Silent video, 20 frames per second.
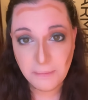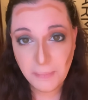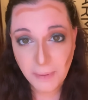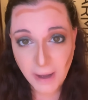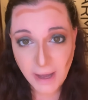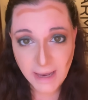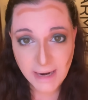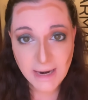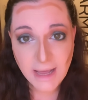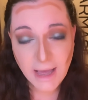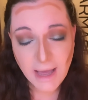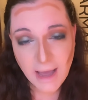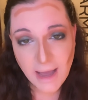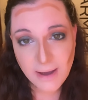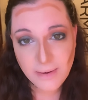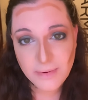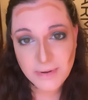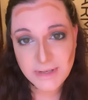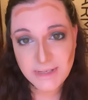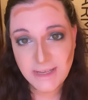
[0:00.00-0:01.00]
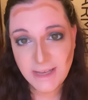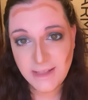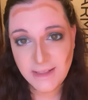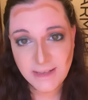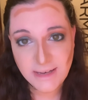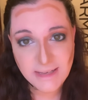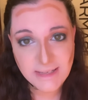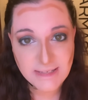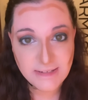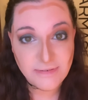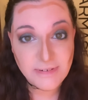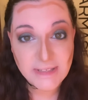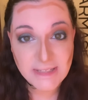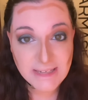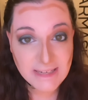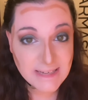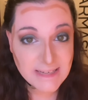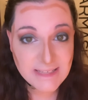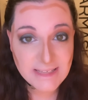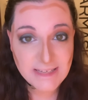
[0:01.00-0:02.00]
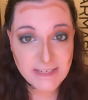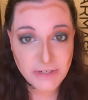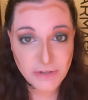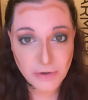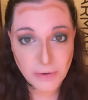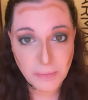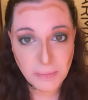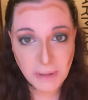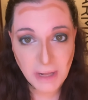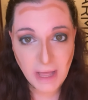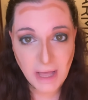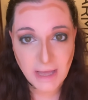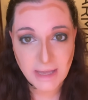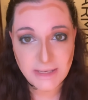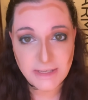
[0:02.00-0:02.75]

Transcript: But I will say that it's really easy to apply.